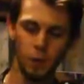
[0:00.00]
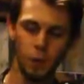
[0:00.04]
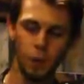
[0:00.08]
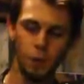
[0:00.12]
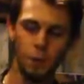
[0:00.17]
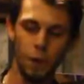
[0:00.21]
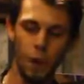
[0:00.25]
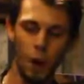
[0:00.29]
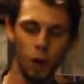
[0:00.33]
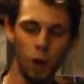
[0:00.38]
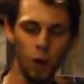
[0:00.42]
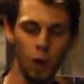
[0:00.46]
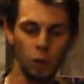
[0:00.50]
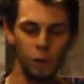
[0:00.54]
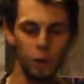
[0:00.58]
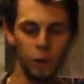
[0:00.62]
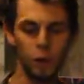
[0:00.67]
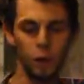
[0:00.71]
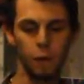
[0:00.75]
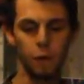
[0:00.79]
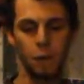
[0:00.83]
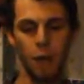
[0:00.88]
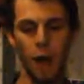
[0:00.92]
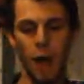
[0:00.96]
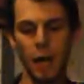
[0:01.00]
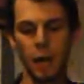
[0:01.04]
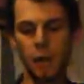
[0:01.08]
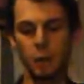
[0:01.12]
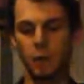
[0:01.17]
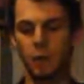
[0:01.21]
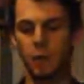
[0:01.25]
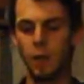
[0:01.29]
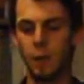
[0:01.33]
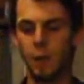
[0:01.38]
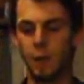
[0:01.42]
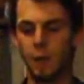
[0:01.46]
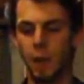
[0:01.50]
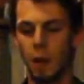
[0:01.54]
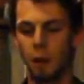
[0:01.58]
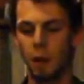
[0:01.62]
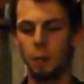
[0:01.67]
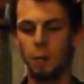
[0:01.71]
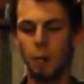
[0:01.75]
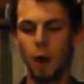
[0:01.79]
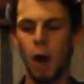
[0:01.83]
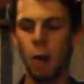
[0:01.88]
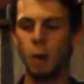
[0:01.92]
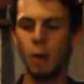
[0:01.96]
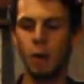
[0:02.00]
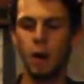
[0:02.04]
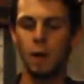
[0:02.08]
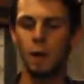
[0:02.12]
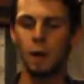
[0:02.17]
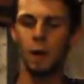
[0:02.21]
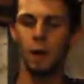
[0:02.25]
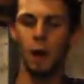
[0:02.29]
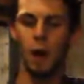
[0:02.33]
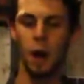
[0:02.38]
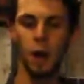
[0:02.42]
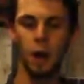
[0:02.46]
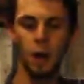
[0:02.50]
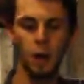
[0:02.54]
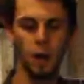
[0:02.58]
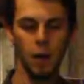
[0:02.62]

We fall in love too fast with something that was probably never there.